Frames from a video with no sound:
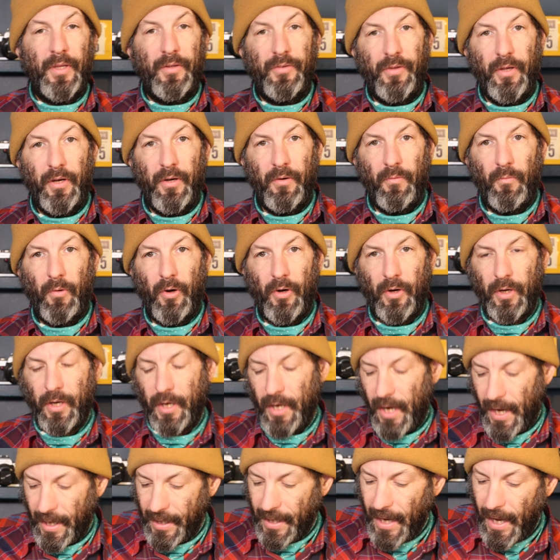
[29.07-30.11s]
Didn't
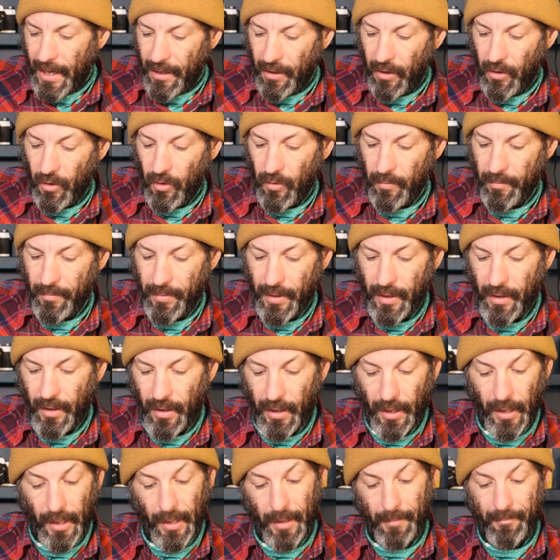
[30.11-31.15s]
work. I got home,
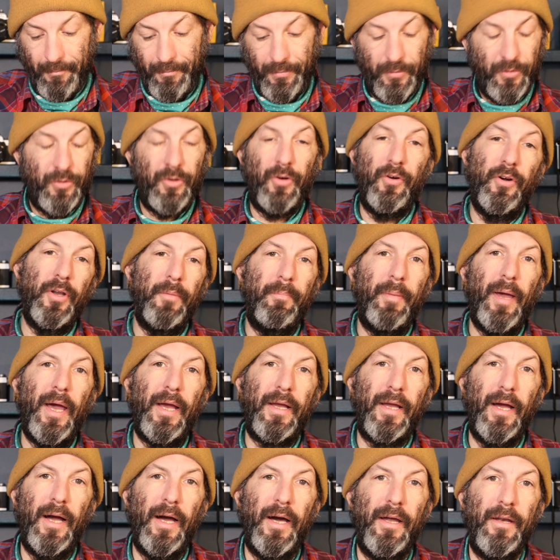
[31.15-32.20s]
um, turned it
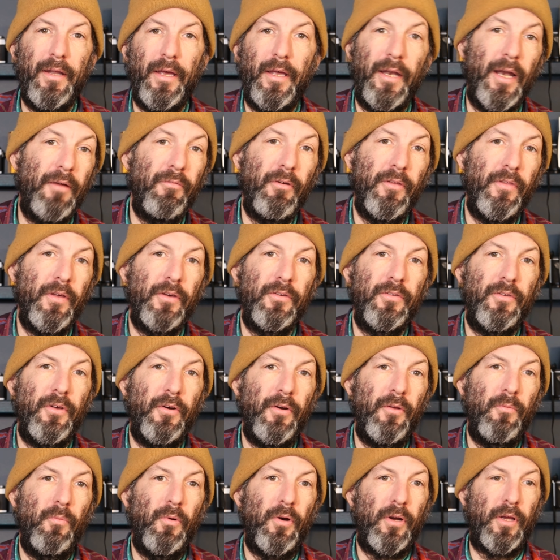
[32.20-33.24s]
back on, and everything
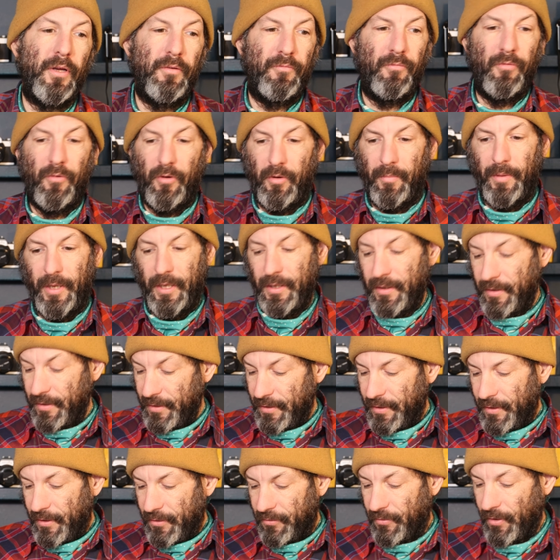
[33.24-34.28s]
started working for me.
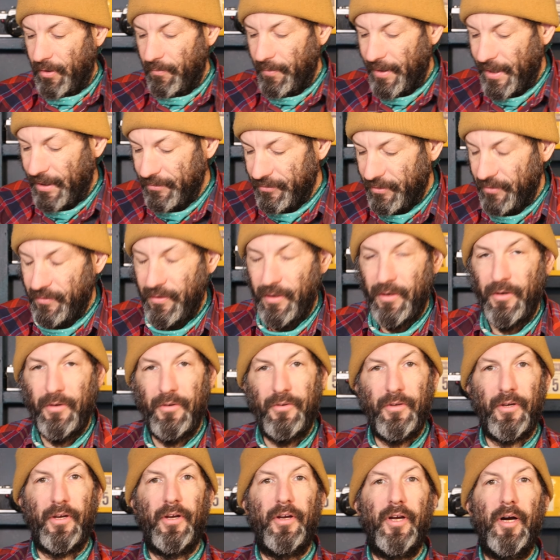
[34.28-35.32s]
So I went out to dinner,
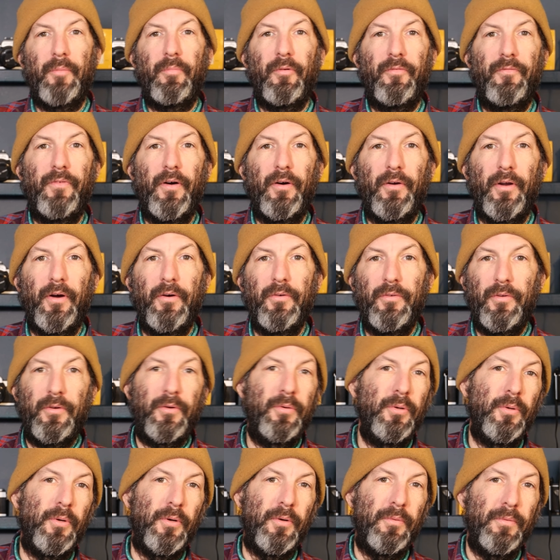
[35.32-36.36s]
took a couple photos,
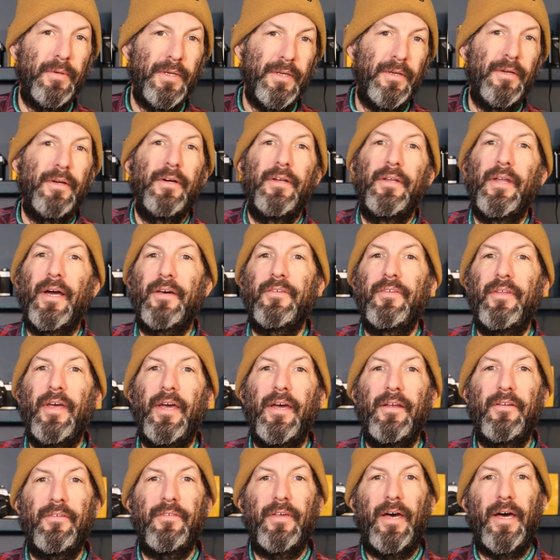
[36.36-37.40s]
cool. Next
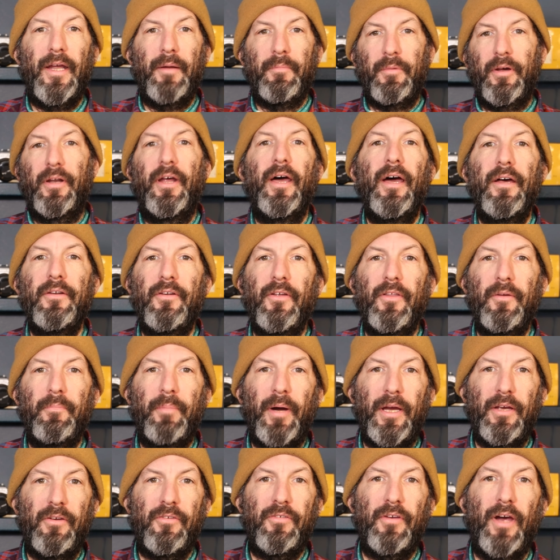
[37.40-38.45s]
day I decided I'm gonna head to the
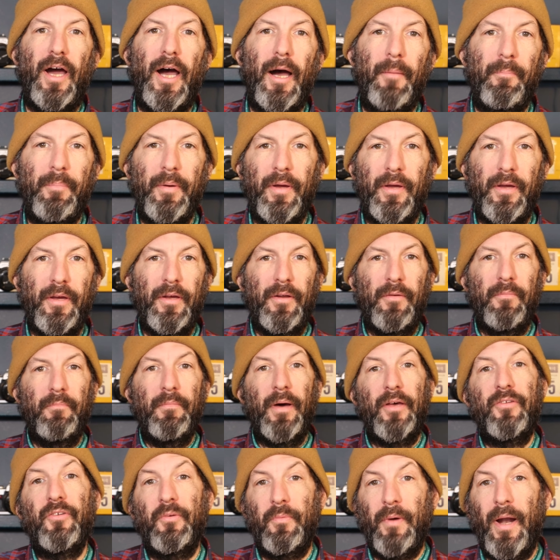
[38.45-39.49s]
bike shop and
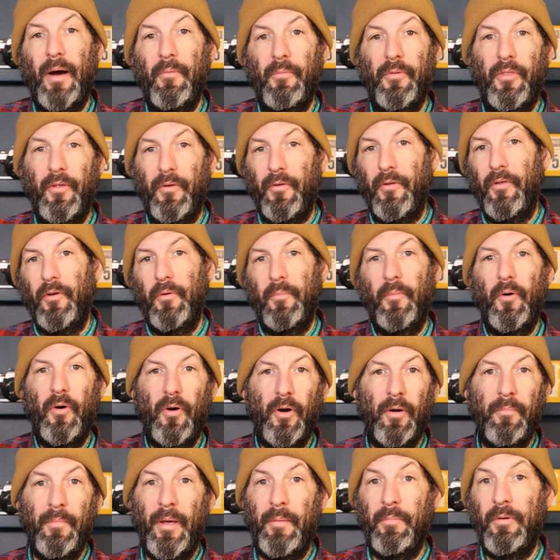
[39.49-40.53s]
mess around with it a little
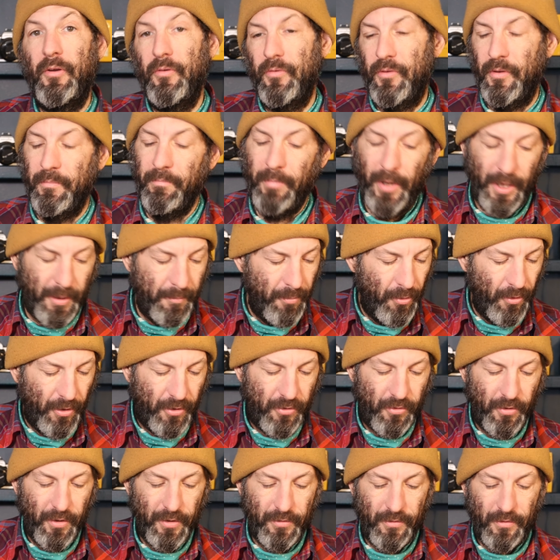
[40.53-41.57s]
more, maybe do some bike
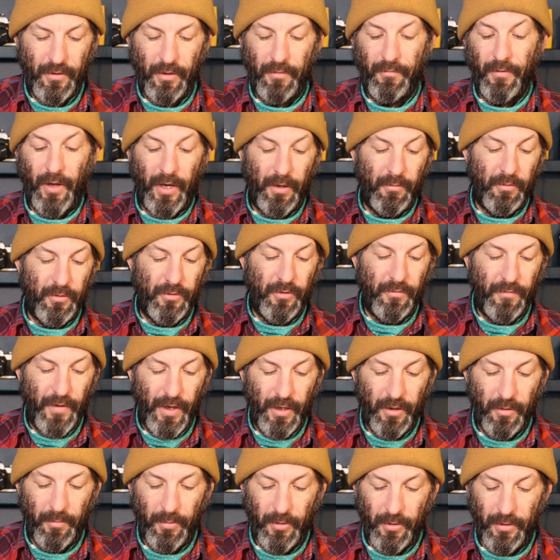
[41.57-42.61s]
portraits if anyone's
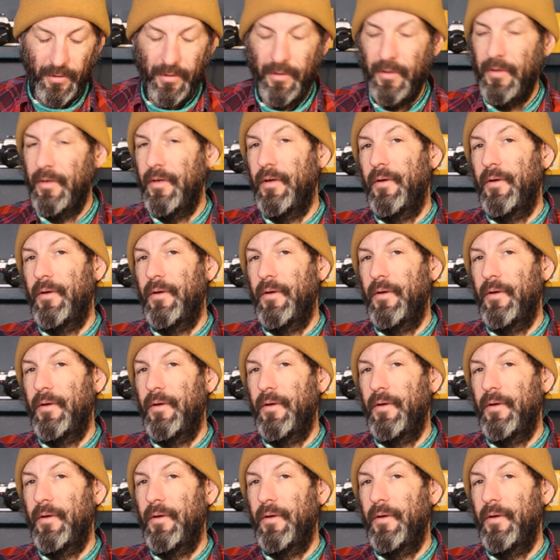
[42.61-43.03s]
available.